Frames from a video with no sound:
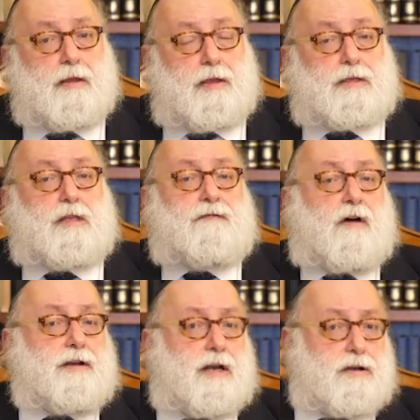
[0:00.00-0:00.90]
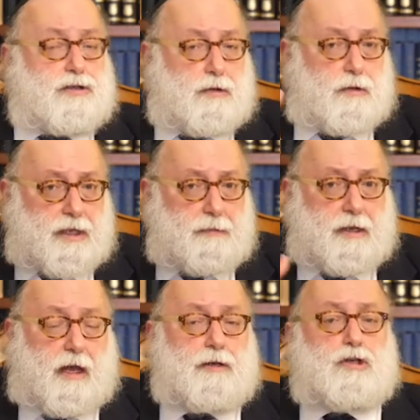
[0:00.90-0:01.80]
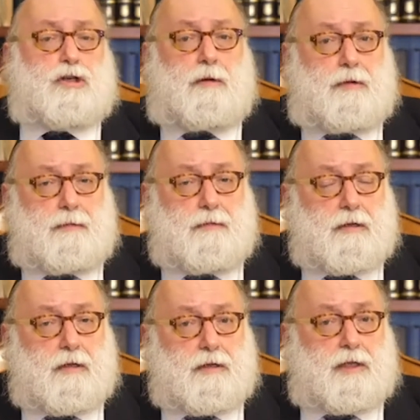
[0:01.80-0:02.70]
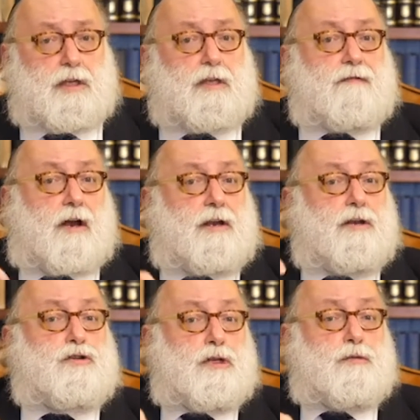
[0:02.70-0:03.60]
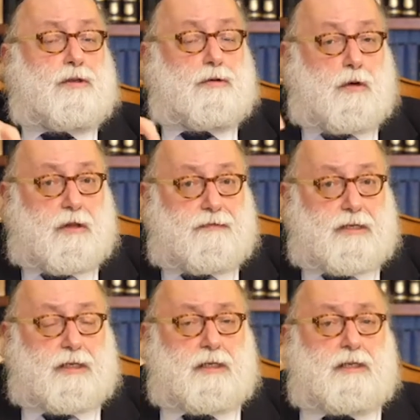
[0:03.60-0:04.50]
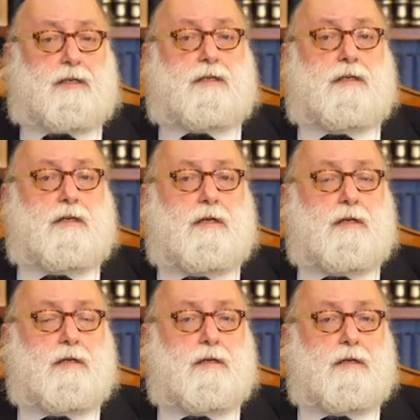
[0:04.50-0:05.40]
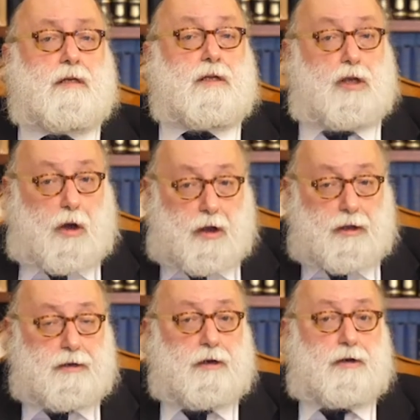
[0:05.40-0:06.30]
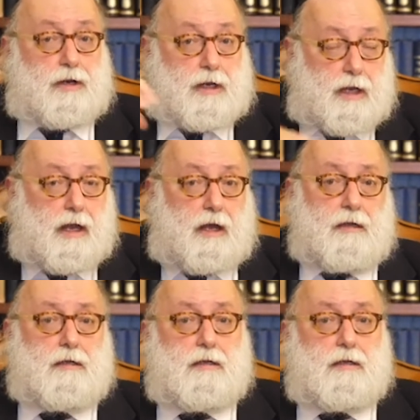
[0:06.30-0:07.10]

There's a divine energy within me, aneshama. There's a divine energy within all of existence. Yoyer rekiya.